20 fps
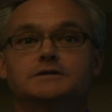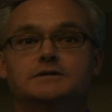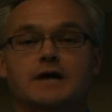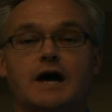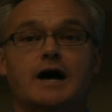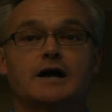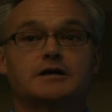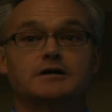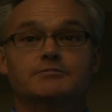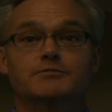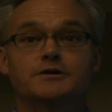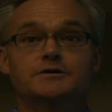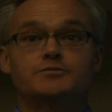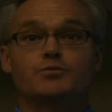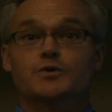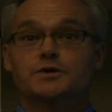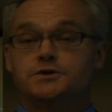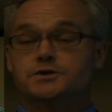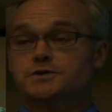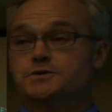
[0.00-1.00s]
document
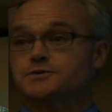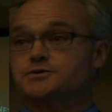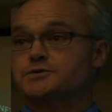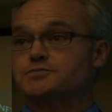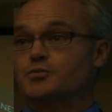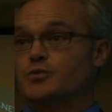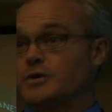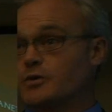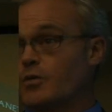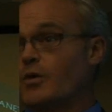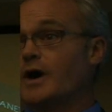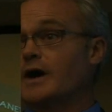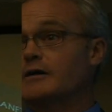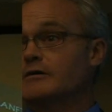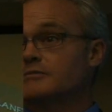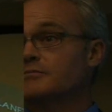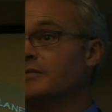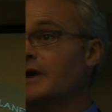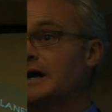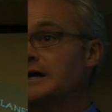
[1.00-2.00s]
which is
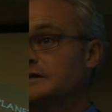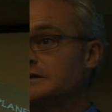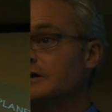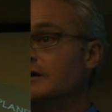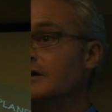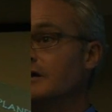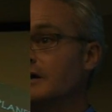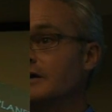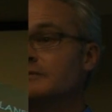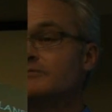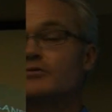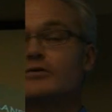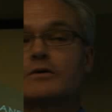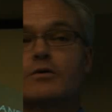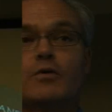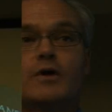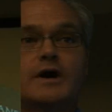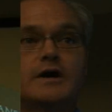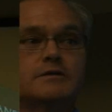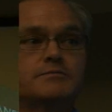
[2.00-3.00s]
required by law,
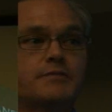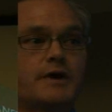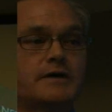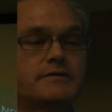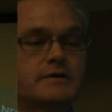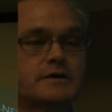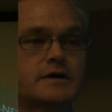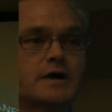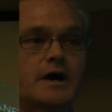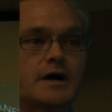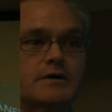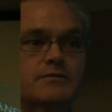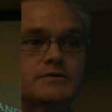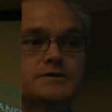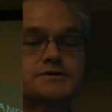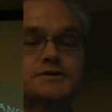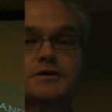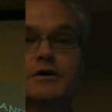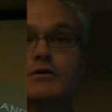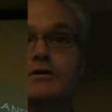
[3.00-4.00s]
required by the Congress,